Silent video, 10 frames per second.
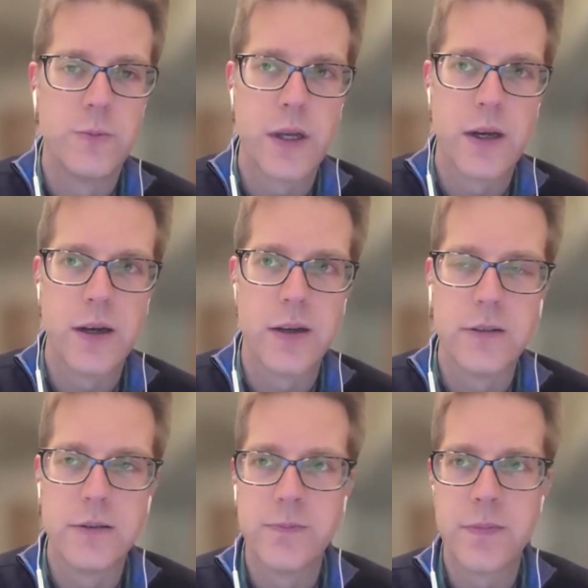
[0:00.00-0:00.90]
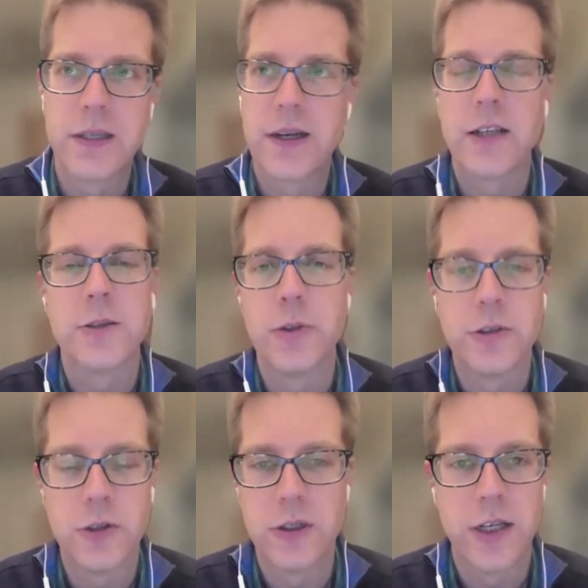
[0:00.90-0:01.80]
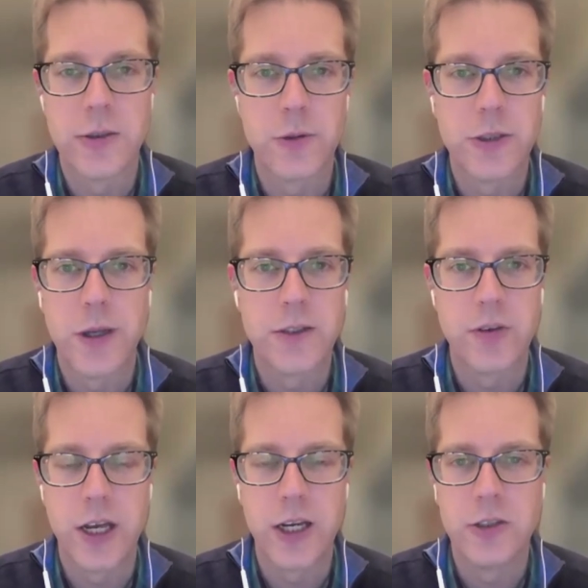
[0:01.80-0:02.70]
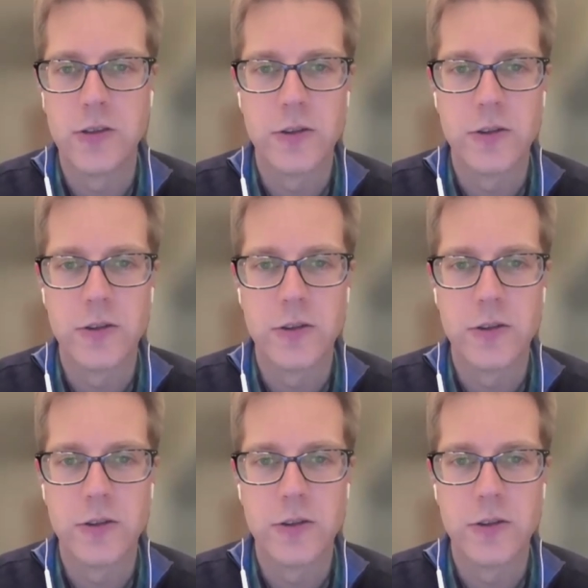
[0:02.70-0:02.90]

certain customer specifications.